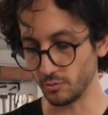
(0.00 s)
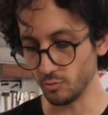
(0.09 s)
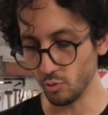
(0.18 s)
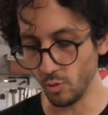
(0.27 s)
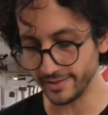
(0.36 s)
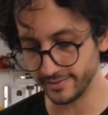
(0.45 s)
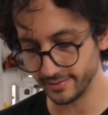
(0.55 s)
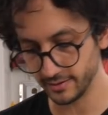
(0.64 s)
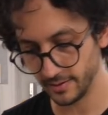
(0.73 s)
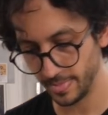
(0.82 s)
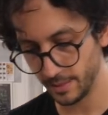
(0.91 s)
some wet
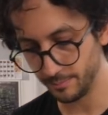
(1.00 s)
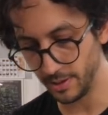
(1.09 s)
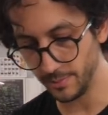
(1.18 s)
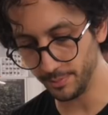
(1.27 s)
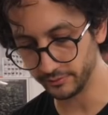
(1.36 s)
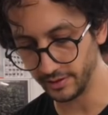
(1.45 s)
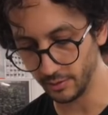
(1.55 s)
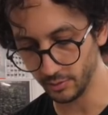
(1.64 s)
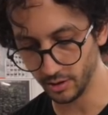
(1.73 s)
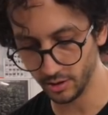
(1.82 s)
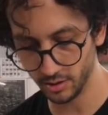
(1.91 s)
paper
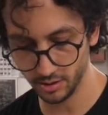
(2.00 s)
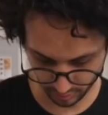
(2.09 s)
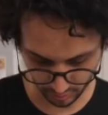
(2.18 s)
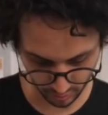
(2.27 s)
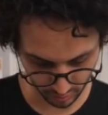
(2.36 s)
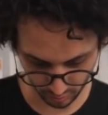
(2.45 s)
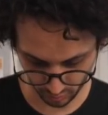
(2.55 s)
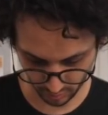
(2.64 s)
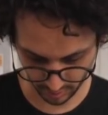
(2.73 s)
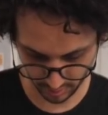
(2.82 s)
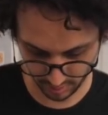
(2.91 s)
towel.
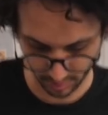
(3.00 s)
One.